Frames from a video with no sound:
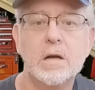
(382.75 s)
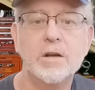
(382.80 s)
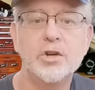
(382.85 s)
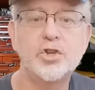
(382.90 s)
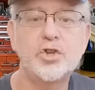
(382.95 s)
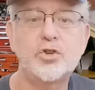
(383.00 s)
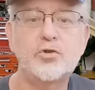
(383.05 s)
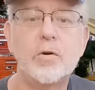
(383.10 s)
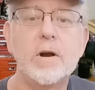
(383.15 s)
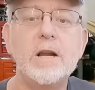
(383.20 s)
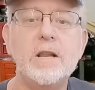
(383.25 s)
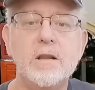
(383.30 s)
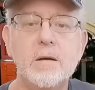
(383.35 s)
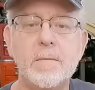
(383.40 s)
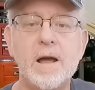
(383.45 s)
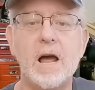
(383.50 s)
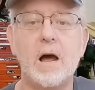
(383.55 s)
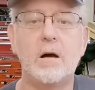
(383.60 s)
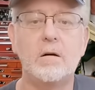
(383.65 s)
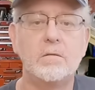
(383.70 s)
Straighten
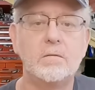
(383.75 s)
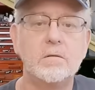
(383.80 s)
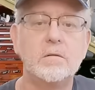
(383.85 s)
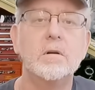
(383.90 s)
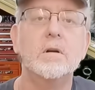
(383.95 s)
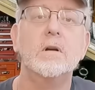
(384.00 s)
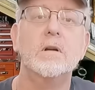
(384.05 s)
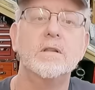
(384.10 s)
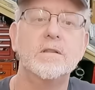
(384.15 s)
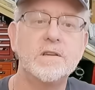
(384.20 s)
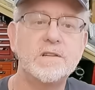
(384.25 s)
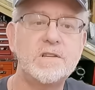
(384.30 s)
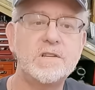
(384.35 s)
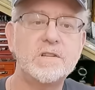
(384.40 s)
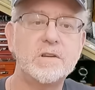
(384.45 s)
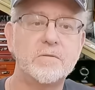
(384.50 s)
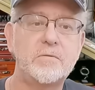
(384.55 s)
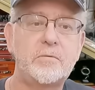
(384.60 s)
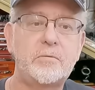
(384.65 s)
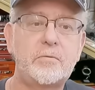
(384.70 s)
them out. This
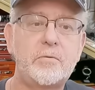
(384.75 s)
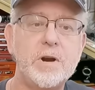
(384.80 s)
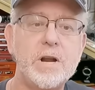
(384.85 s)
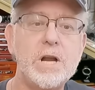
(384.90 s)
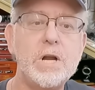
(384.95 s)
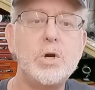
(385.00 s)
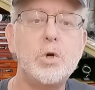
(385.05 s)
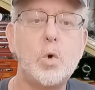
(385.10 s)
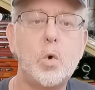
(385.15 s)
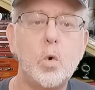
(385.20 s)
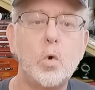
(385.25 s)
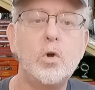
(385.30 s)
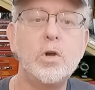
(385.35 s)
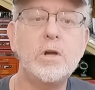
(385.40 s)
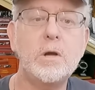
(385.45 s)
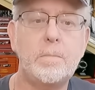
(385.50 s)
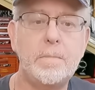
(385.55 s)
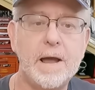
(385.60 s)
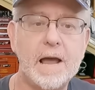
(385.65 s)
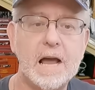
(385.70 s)
is a free cooling
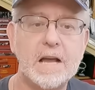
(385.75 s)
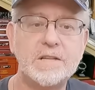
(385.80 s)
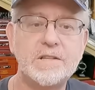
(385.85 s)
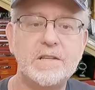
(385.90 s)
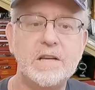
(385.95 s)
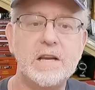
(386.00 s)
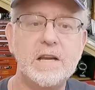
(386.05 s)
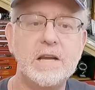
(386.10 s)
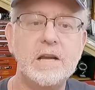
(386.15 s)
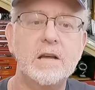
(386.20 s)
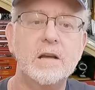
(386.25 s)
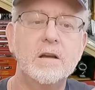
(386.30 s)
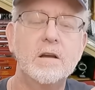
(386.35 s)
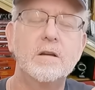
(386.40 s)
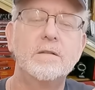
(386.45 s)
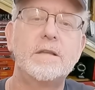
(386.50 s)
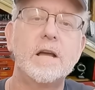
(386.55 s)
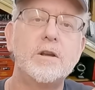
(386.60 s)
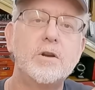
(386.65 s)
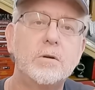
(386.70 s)
capacity
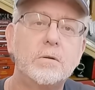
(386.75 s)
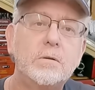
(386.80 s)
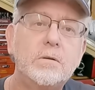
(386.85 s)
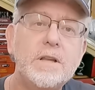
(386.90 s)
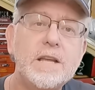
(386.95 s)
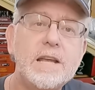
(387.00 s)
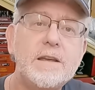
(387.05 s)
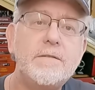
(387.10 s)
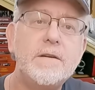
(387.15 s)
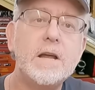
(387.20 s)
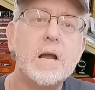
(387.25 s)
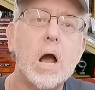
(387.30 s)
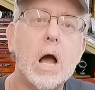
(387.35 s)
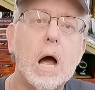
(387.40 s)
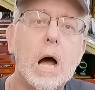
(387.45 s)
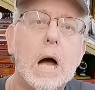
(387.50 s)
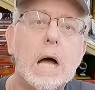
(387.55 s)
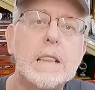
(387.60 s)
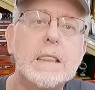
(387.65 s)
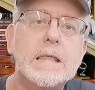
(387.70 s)
that you're leaving
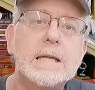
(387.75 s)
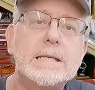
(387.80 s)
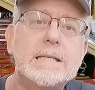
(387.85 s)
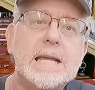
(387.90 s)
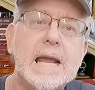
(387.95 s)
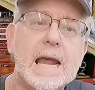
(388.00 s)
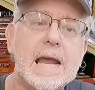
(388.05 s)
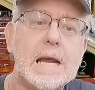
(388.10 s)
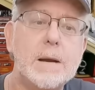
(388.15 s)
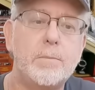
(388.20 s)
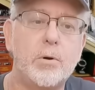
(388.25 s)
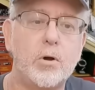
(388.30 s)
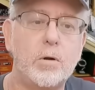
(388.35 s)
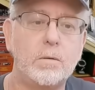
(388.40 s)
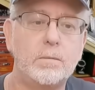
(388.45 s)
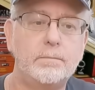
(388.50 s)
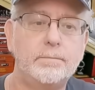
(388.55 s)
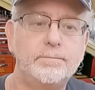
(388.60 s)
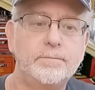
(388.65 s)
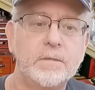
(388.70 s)
on the
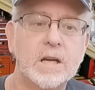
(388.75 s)
table.